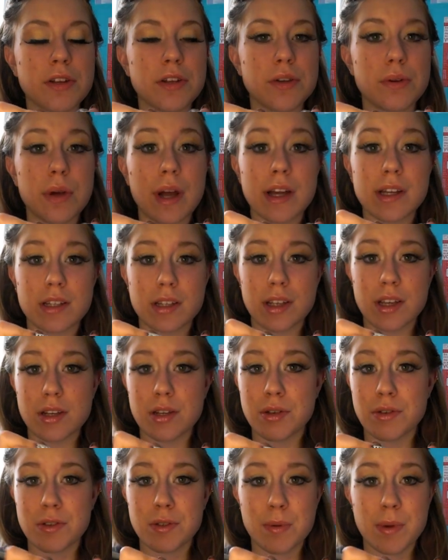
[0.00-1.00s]
You guys
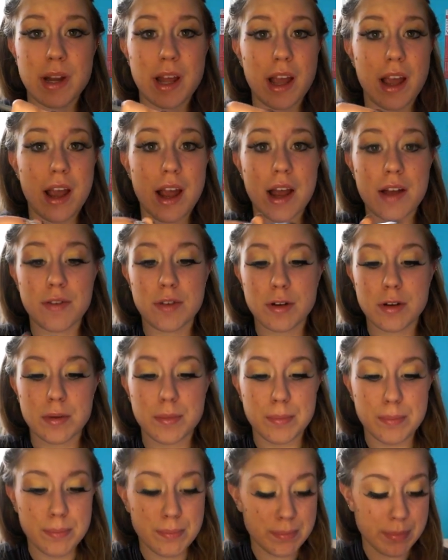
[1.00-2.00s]
can use
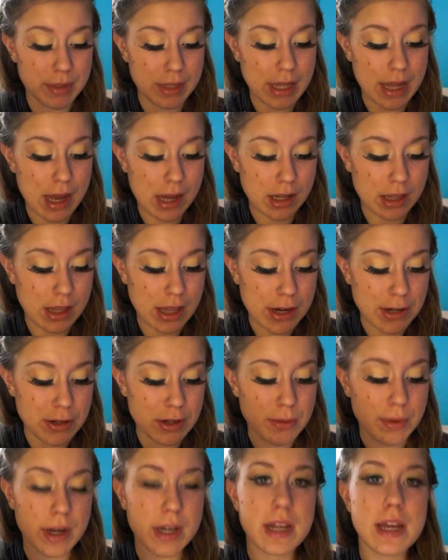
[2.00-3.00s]
whatever black liner
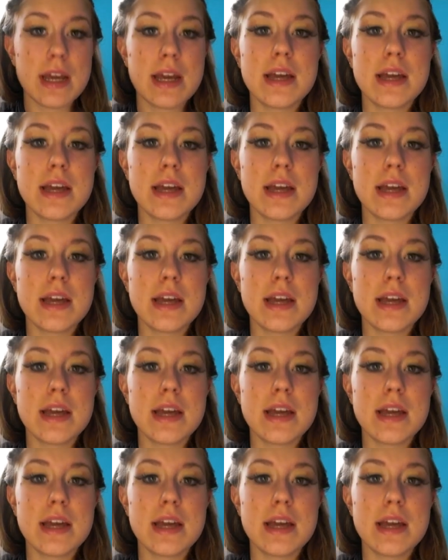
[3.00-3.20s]
you want.